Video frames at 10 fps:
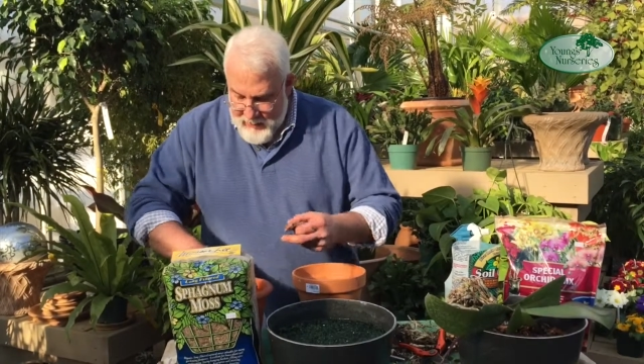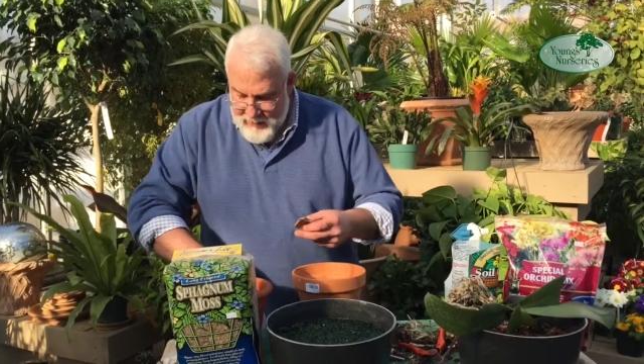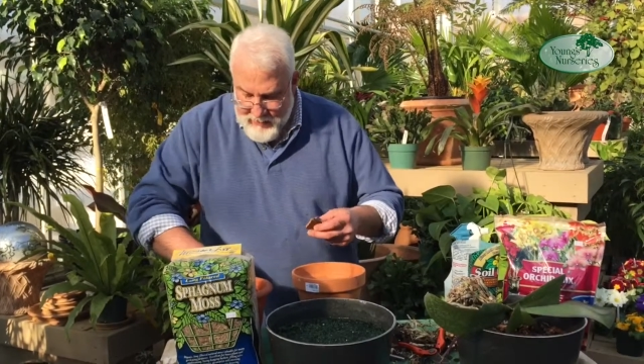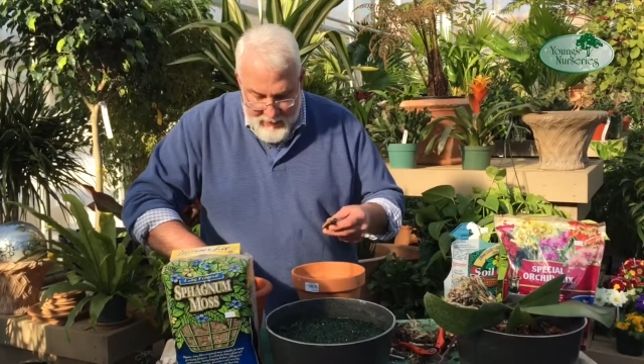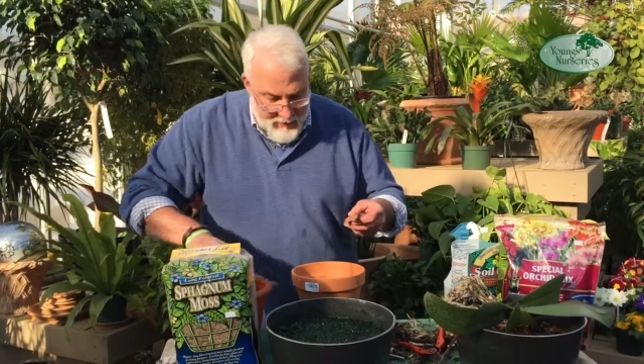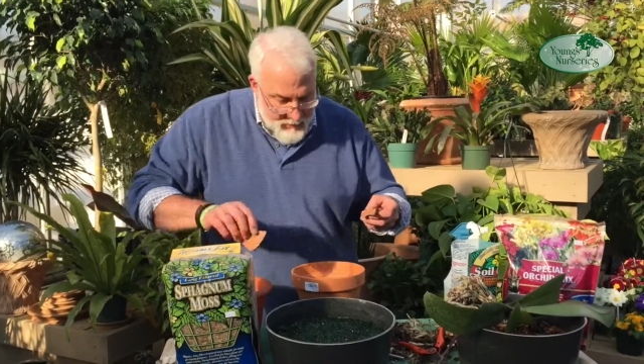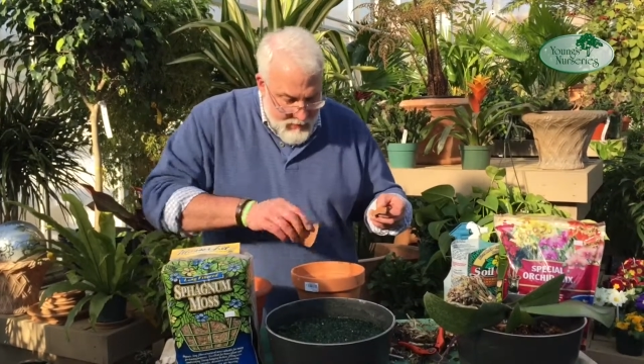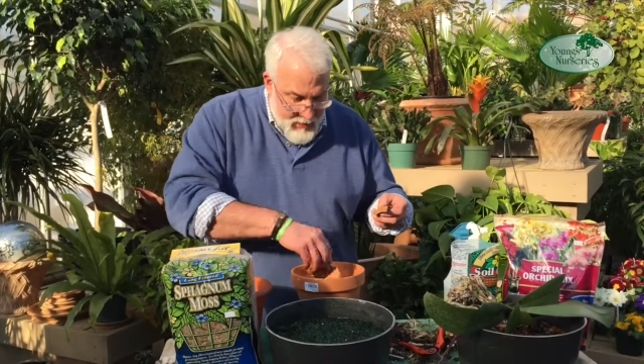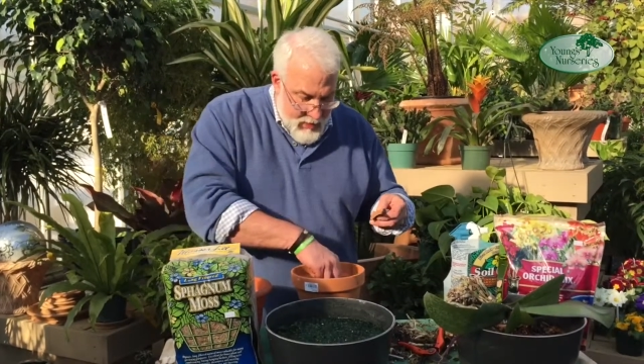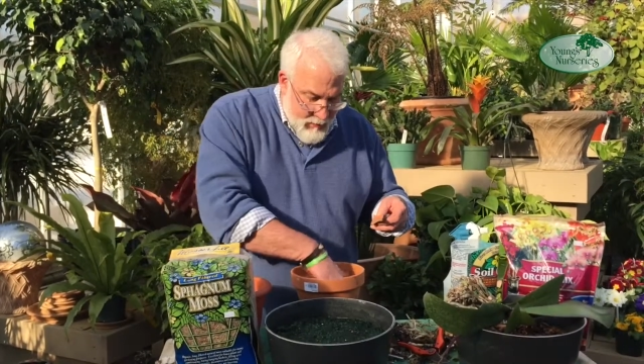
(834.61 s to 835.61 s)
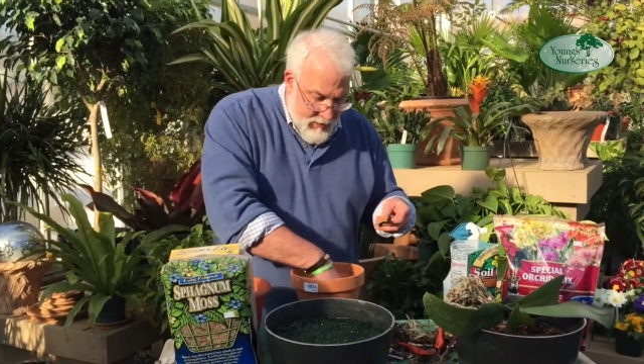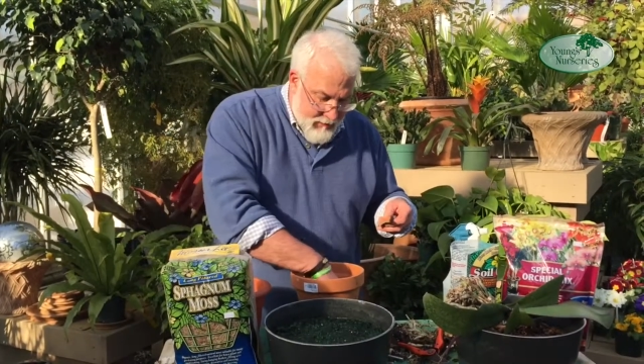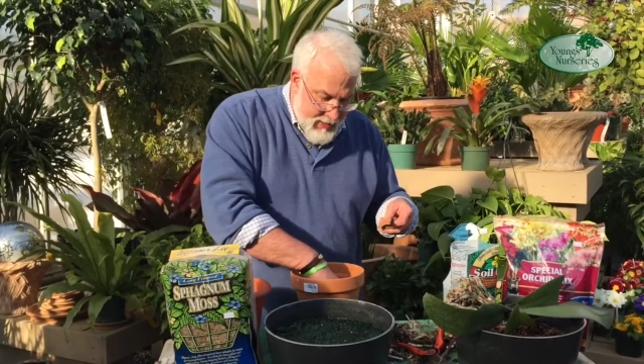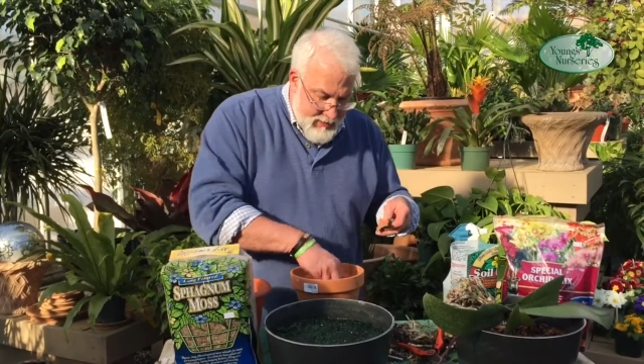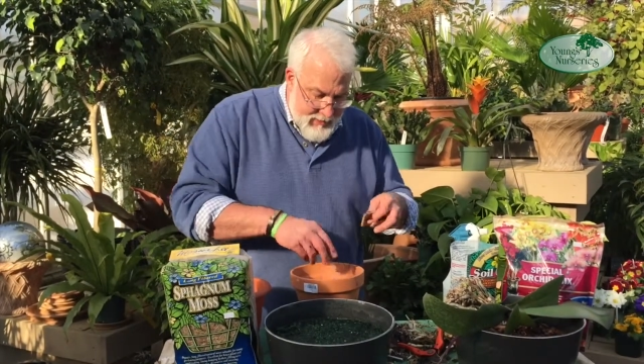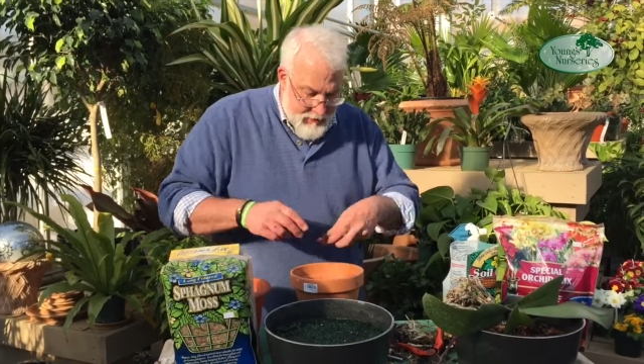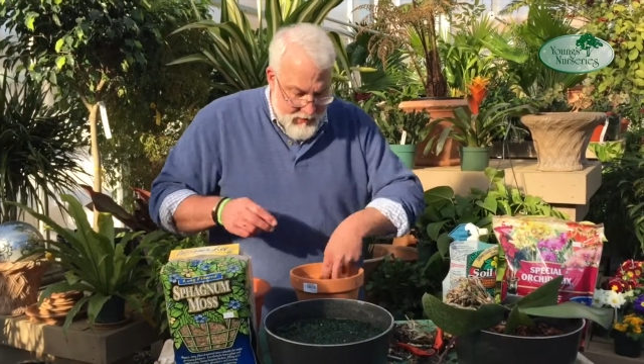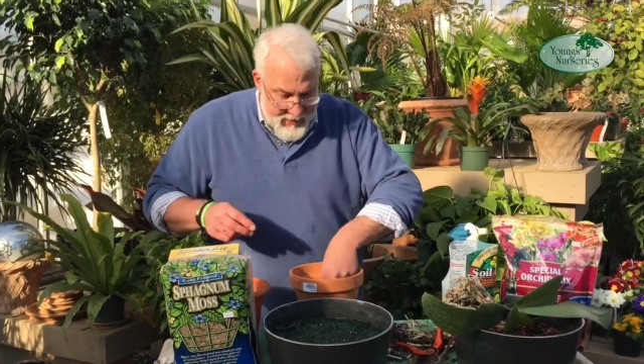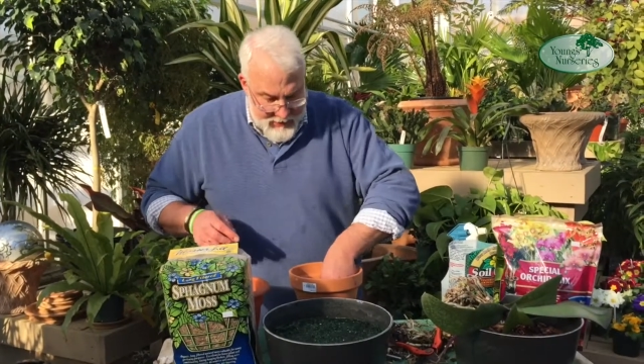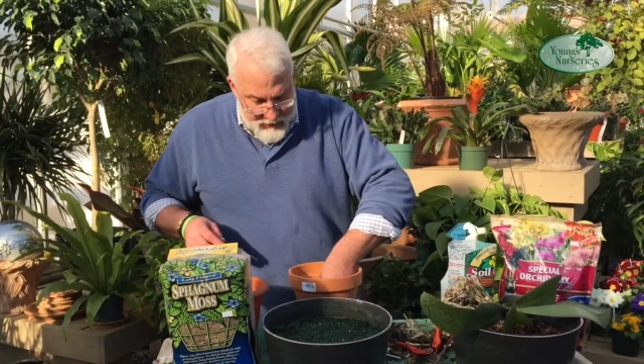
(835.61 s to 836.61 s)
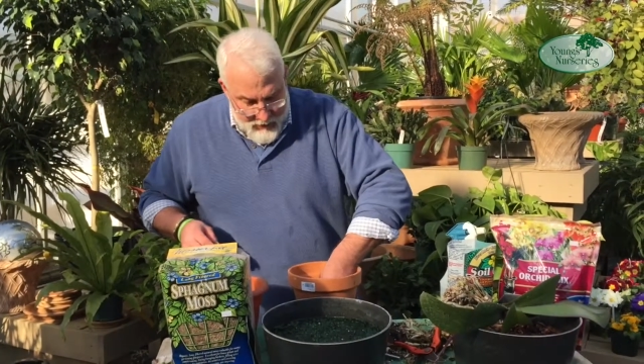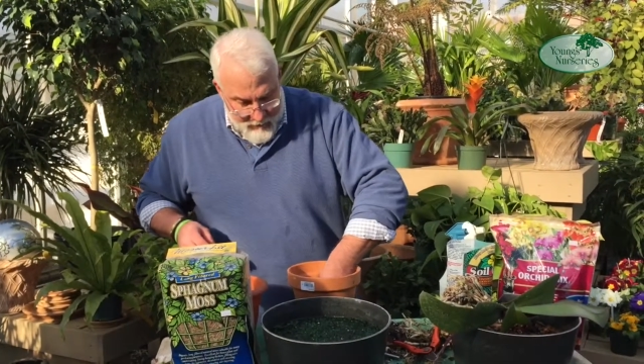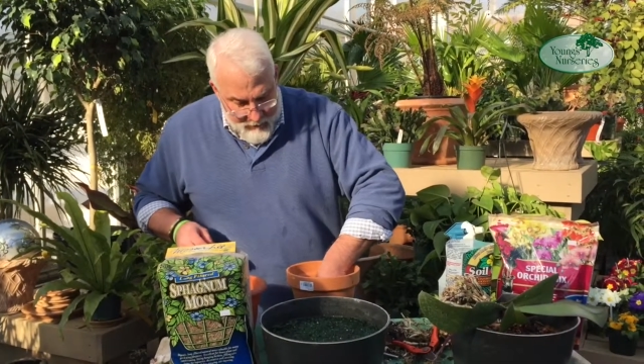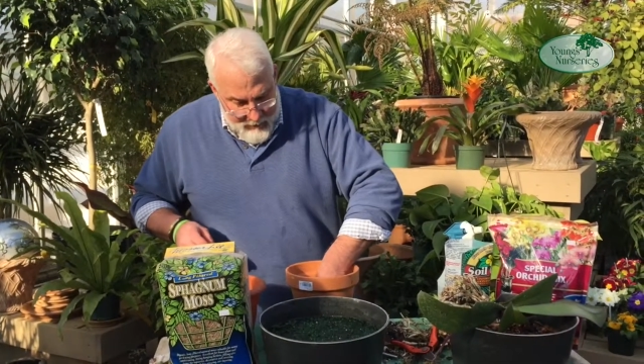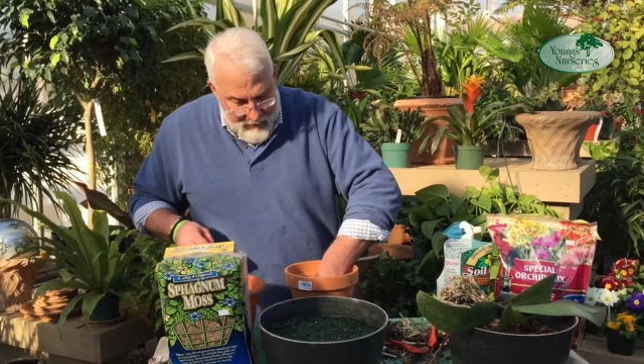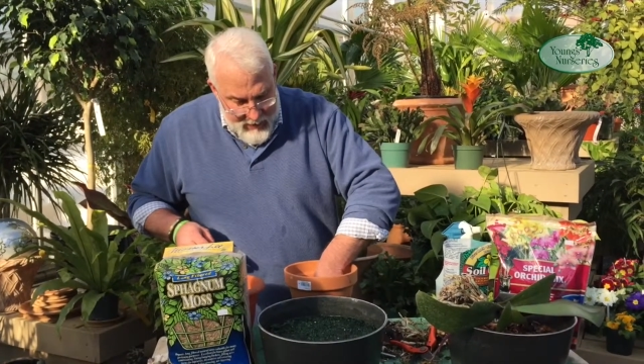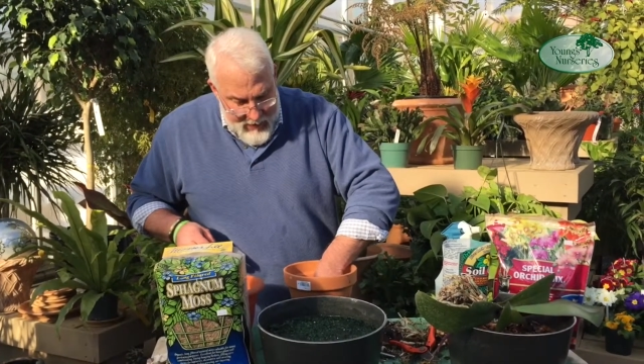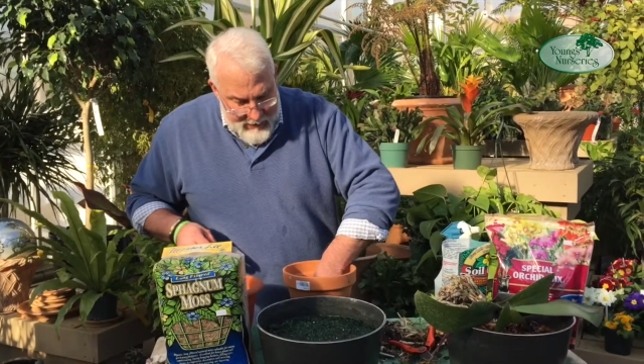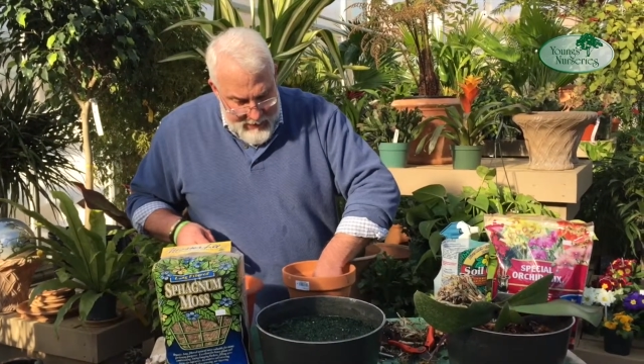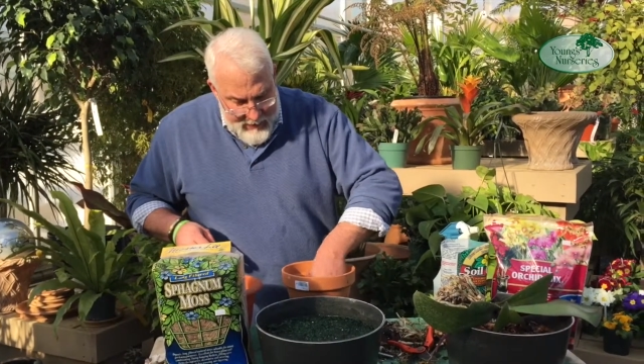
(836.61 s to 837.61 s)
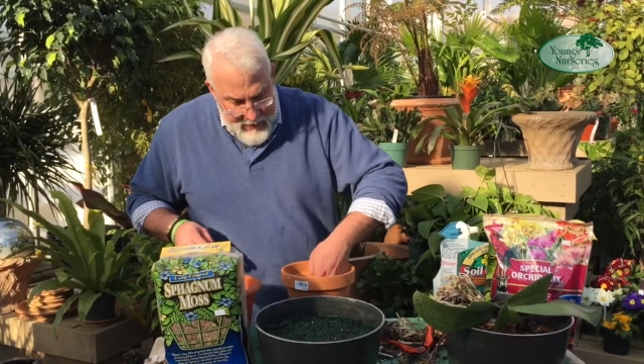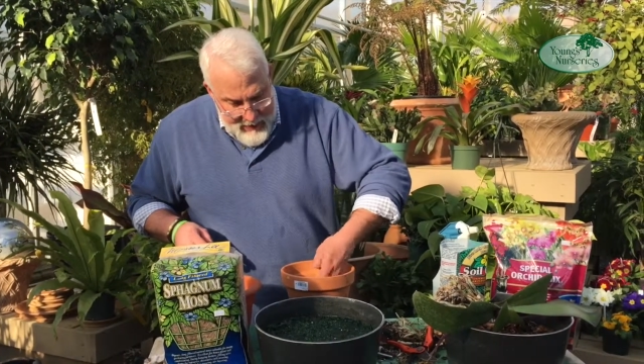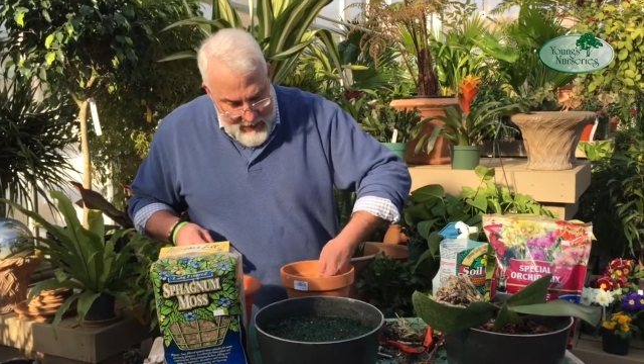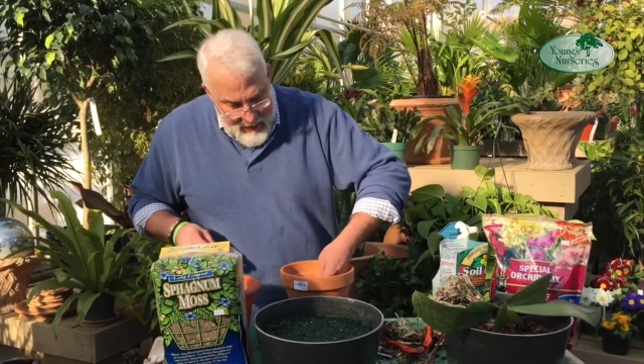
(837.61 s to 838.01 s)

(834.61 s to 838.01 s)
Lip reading: This prevents the drainage hole from clogging